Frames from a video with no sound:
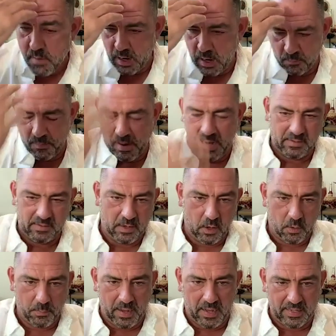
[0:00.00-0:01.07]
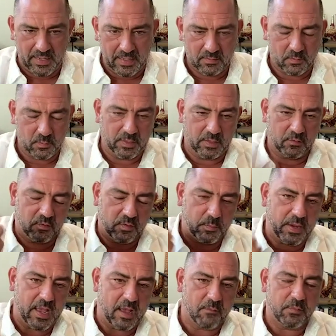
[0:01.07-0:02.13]
our mind and our body, the relationship
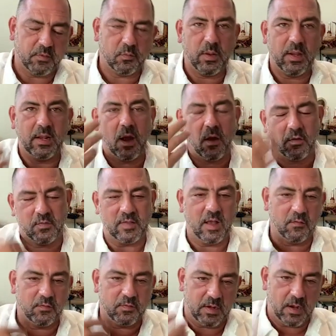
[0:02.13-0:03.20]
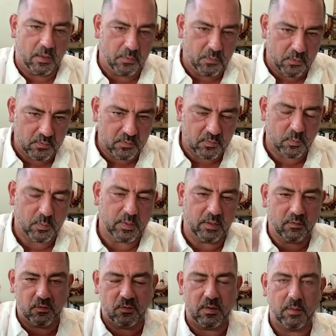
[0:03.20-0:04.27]
we have between ourselves and others, the
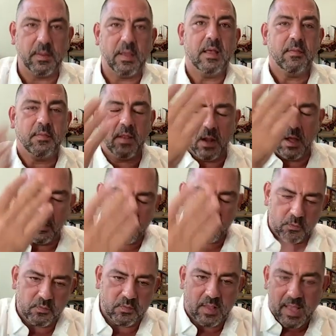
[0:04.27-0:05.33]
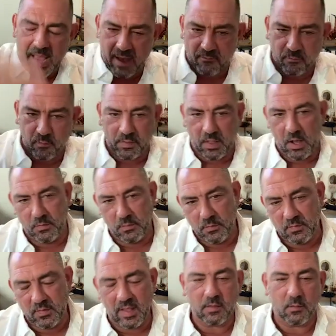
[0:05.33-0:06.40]
relationship that others have with
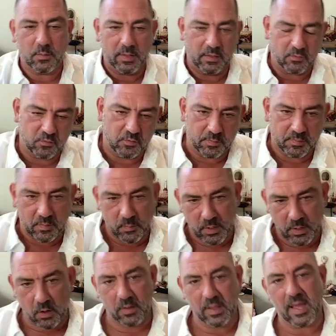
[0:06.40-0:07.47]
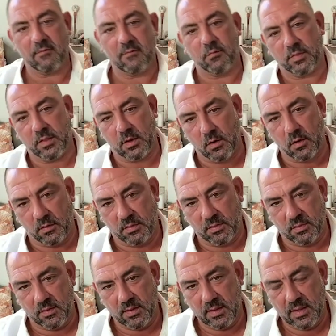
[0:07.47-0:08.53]
others, and the relationship that we all have with the
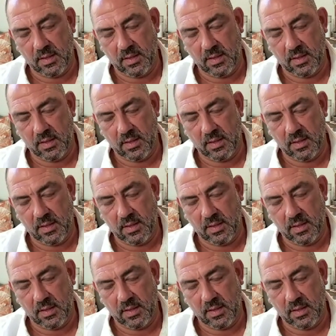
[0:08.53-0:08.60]
earth.